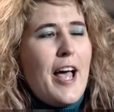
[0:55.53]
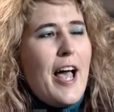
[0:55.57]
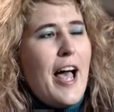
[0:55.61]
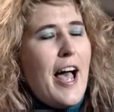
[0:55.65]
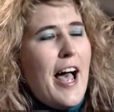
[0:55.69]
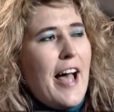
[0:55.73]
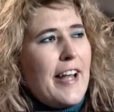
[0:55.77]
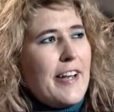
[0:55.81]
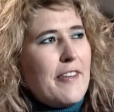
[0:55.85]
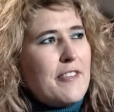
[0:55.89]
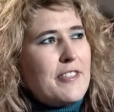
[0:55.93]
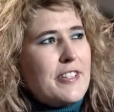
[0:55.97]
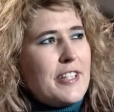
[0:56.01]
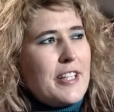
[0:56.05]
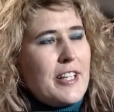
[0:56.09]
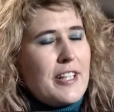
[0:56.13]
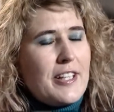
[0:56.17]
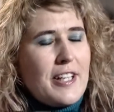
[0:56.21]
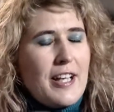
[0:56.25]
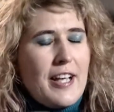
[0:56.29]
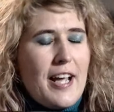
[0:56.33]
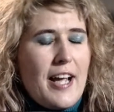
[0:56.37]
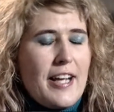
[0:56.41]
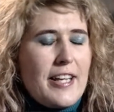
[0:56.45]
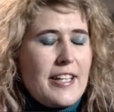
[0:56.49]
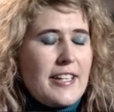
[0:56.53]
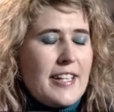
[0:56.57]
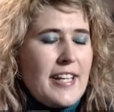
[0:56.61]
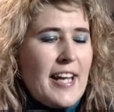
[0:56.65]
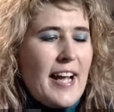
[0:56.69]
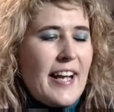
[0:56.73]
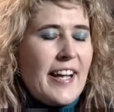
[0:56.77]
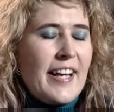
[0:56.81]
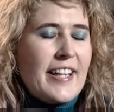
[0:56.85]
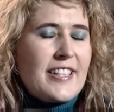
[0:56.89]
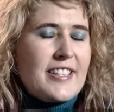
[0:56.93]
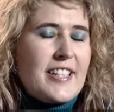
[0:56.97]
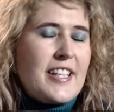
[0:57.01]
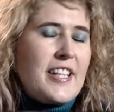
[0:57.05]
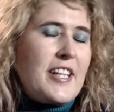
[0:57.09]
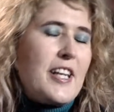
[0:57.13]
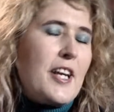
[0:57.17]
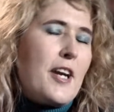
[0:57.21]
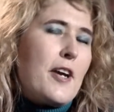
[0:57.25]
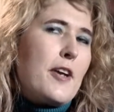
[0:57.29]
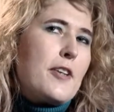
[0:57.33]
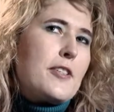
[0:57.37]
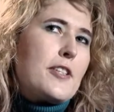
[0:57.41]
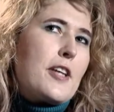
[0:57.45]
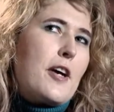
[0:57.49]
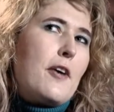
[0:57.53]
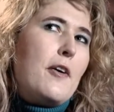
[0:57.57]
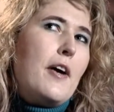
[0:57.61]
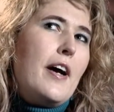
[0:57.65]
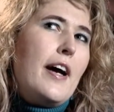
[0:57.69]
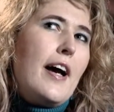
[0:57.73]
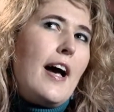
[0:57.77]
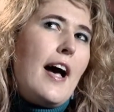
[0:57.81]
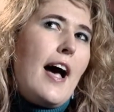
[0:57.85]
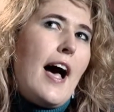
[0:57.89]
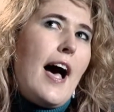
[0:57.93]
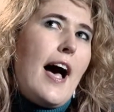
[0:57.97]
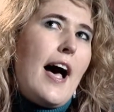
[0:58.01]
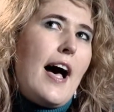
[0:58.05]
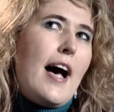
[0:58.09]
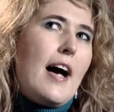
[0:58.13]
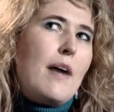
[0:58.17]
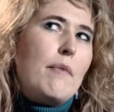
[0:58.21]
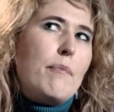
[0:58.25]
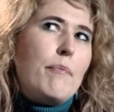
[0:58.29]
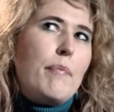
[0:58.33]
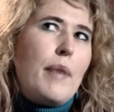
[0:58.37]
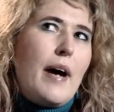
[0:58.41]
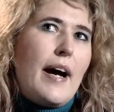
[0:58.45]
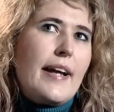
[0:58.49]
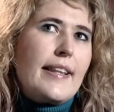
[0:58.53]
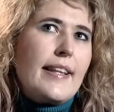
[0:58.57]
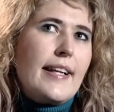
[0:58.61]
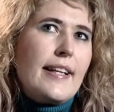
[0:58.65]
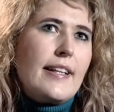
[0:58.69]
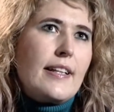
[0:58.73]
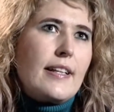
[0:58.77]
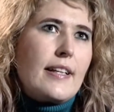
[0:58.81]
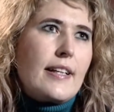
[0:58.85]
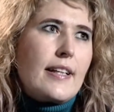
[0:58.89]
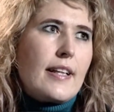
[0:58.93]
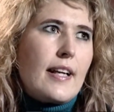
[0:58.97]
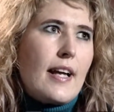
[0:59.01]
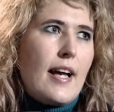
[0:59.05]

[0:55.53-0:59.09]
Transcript: and I was the youngest in the year. So, but I think